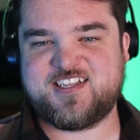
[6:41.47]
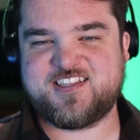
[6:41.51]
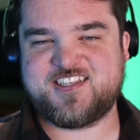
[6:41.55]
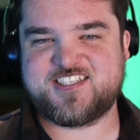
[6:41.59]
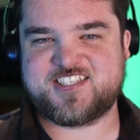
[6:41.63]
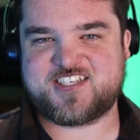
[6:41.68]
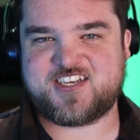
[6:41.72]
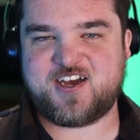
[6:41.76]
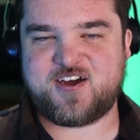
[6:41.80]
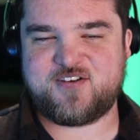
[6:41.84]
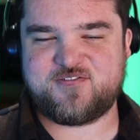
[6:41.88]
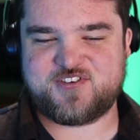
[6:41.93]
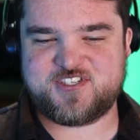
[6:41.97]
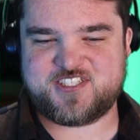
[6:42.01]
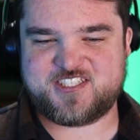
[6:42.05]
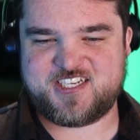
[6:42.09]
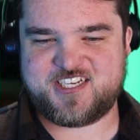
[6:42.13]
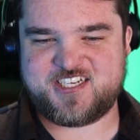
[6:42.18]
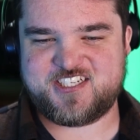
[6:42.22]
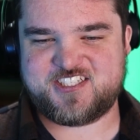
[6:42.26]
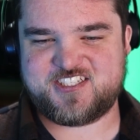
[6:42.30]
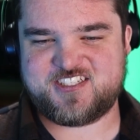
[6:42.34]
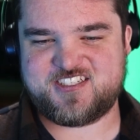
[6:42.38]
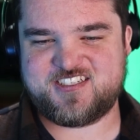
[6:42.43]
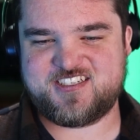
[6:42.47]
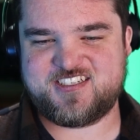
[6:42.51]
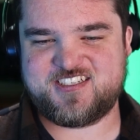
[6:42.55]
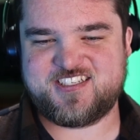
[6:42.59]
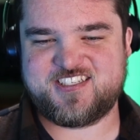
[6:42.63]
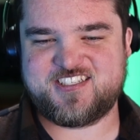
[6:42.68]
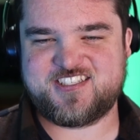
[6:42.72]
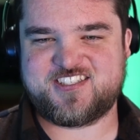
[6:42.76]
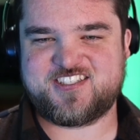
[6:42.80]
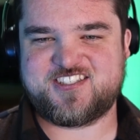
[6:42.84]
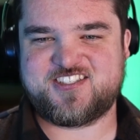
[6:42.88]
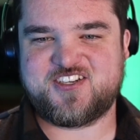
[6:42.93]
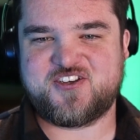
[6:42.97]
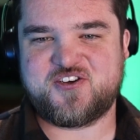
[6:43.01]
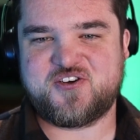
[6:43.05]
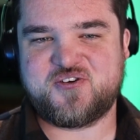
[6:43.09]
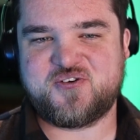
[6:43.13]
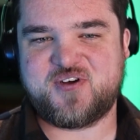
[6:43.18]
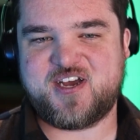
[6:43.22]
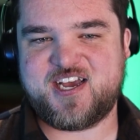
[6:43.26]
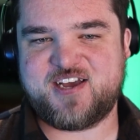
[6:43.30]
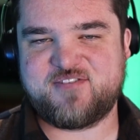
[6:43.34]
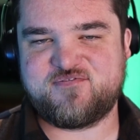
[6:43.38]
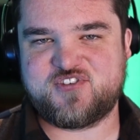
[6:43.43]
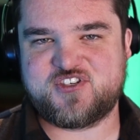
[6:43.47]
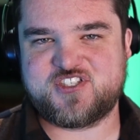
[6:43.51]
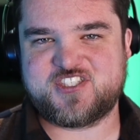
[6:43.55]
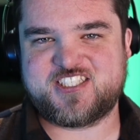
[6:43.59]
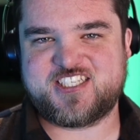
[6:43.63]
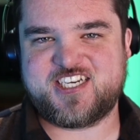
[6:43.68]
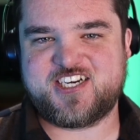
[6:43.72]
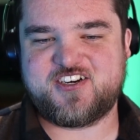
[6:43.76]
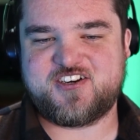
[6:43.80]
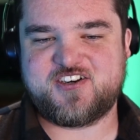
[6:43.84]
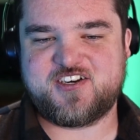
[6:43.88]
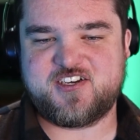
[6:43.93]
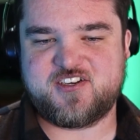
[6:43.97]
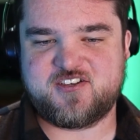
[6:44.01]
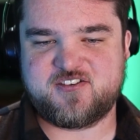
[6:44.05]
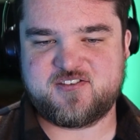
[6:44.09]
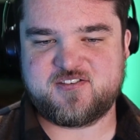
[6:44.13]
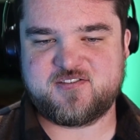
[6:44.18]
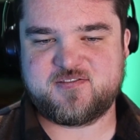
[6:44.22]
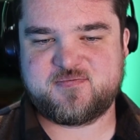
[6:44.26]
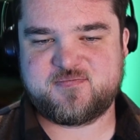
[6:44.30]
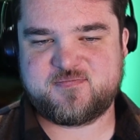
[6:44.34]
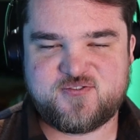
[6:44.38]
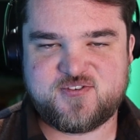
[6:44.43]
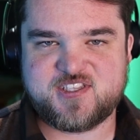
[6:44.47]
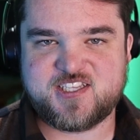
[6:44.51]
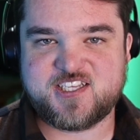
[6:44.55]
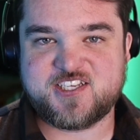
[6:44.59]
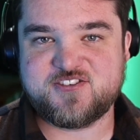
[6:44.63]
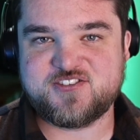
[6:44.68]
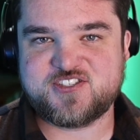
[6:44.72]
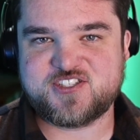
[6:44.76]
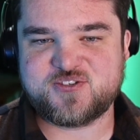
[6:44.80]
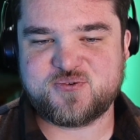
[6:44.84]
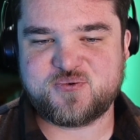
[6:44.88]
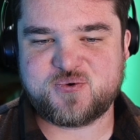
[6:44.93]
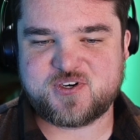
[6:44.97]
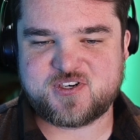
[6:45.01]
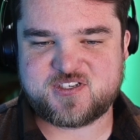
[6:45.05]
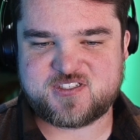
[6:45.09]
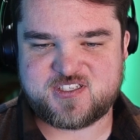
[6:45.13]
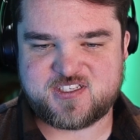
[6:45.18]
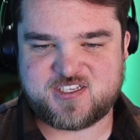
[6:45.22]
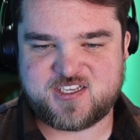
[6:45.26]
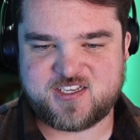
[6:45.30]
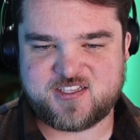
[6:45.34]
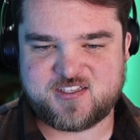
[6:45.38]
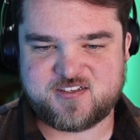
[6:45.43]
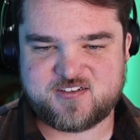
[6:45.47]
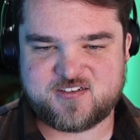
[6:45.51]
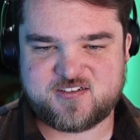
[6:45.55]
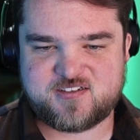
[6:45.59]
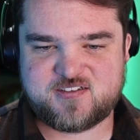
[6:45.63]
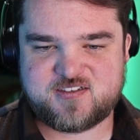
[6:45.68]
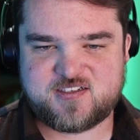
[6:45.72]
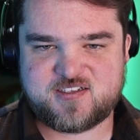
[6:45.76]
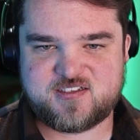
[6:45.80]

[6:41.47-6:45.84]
Now this conversation is so adversarial, when they used to work together.